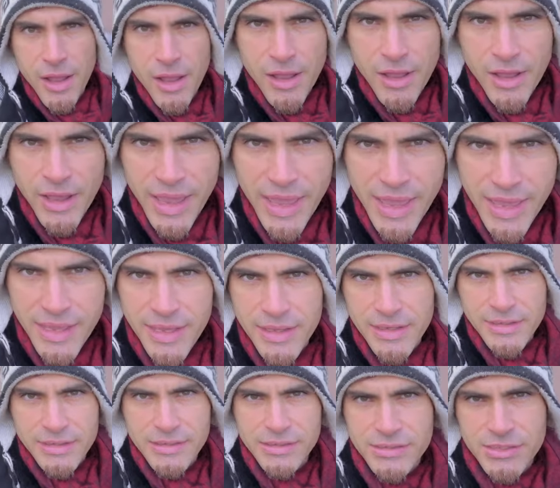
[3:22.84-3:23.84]
Okay,
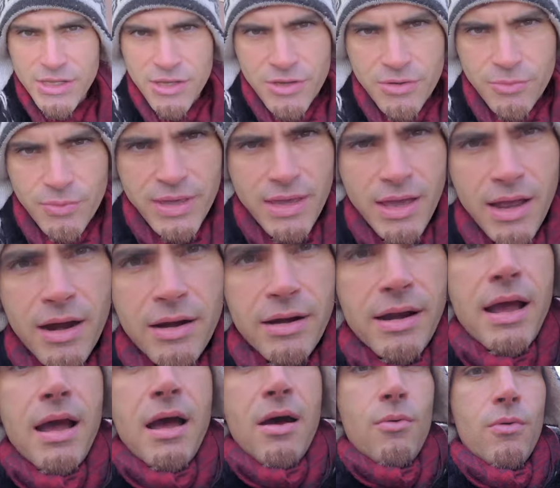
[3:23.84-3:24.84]
so we are
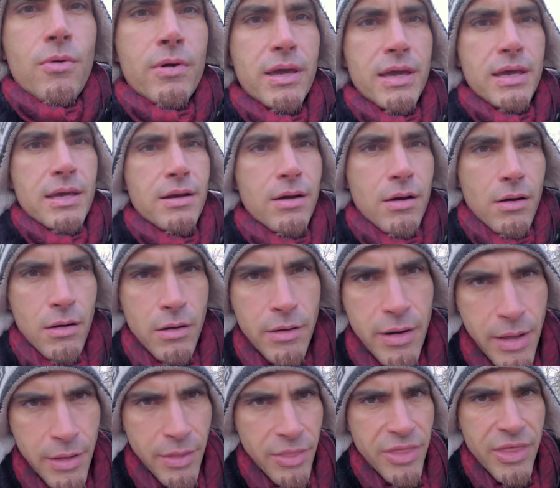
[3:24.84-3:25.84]
now walking
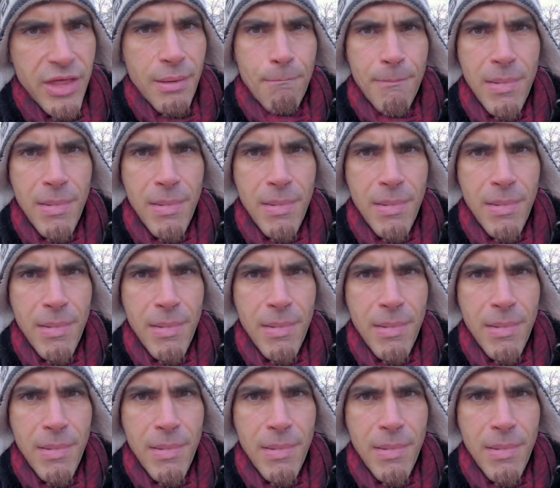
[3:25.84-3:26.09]
on the